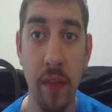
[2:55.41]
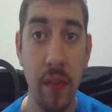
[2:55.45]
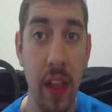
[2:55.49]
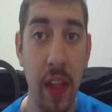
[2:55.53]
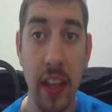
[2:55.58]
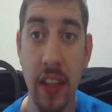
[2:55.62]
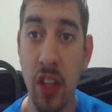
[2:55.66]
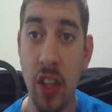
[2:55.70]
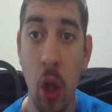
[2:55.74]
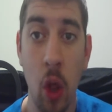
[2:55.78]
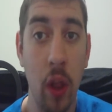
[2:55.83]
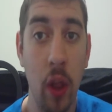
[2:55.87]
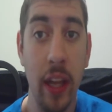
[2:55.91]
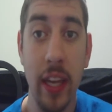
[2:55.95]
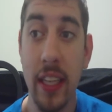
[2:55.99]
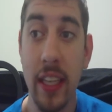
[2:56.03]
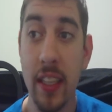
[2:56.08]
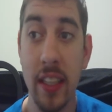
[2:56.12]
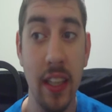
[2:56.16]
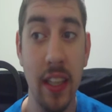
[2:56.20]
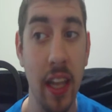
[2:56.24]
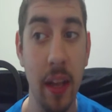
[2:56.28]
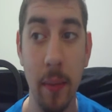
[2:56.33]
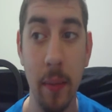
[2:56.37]
that's all I
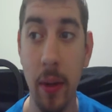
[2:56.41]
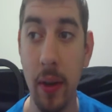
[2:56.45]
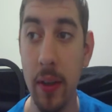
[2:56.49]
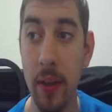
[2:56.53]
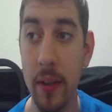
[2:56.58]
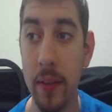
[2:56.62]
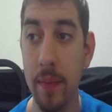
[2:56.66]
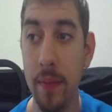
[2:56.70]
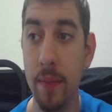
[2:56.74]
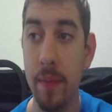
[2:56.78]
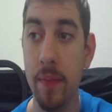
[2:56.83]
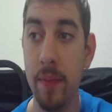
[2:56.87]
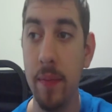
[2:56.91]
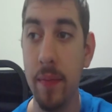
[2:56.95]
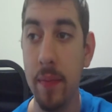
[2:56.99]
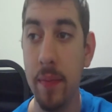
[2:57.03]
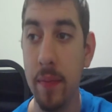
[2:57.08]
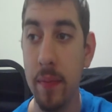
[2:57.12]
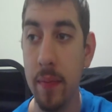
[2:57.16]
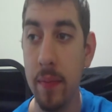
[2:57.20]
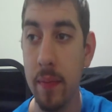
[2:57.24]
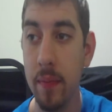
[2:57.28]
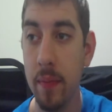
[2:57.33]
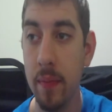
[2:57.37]
can say about her.
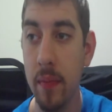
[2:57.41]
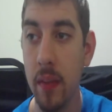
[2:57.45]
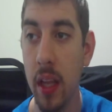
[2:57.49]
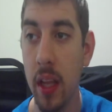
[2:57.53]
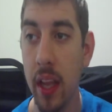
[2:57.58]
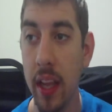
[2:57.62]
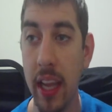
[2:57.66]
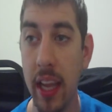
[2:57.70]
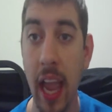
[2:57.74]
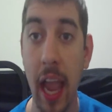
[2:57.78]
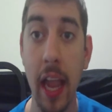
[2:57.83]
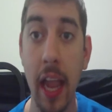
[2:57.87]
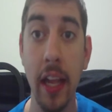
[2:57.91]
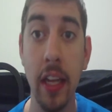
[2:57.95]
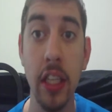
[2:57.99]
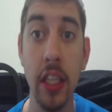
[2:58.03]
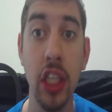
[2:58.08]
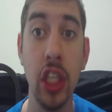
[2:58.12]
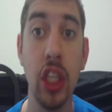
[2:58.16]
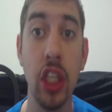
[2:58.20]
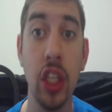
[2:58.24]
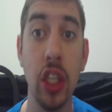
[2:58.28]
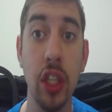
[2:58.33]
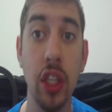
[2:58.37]

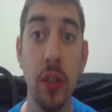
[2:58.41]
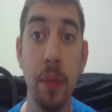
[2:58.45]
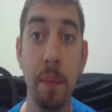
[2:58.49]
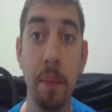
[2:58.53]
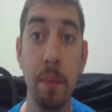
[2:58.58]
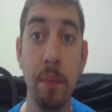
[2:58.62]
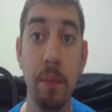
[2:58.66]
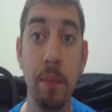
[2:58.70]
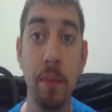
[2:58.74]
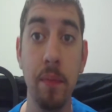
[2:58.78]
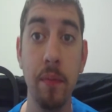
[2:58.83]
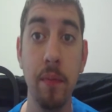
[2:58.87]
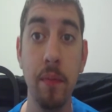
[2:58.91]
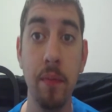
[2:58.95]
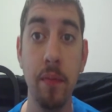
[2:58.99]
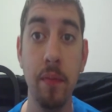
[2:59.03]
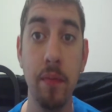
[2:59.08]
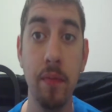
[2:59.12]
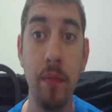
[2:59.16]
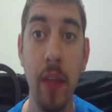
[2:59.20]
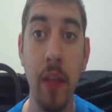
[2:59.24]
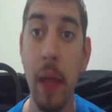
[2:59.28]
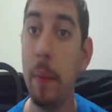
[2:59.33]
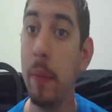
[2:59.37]
Candace,
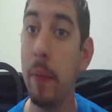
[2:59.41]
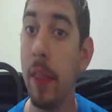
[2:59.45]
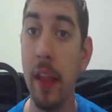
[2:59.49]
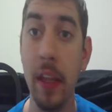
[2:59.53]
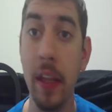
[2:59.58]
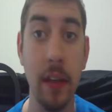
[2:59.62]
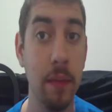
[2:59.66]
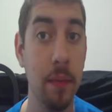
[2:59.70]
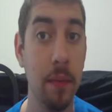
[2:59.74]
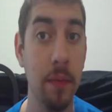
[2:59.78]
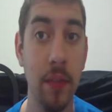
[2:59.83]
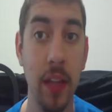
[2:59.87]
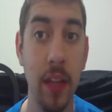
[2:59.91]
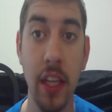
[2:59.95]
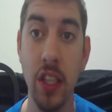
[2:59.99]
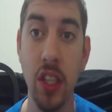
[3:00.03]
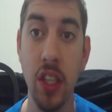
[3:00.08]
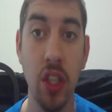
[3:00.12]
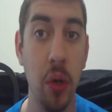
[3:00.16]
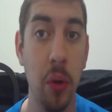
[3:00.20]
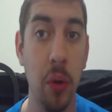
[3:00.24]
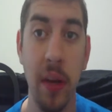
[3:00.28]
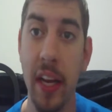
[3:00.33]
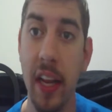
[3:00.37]
same thing. They
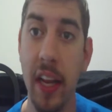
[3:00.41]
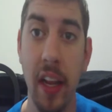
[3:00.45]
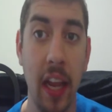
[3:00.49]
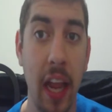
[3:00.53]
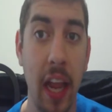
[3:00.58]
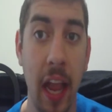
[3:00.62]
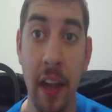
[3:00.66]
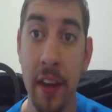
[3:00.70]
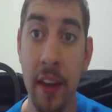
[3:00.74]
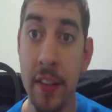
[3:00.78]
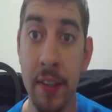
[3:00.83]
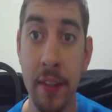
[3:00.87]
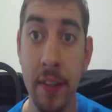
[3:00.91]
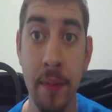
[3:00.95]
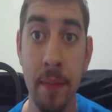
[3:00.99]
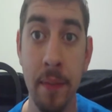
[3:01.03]
didn't show any of Candace.